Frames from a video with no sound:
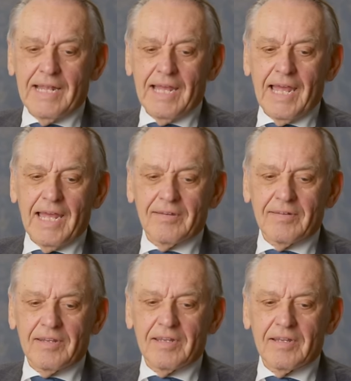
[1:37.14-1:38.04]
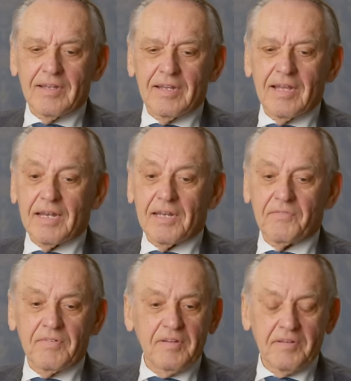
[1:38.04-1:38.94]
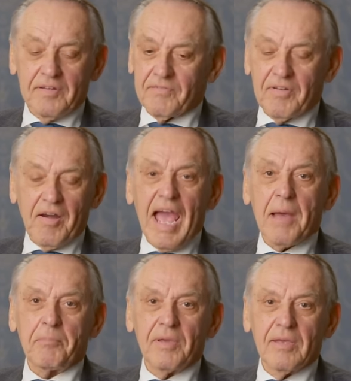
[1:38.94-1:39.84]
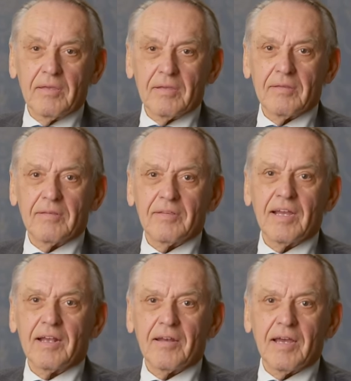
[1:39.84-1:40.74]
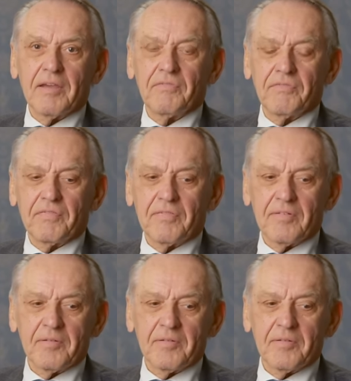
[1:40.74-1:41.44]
And I lived a very happy young life,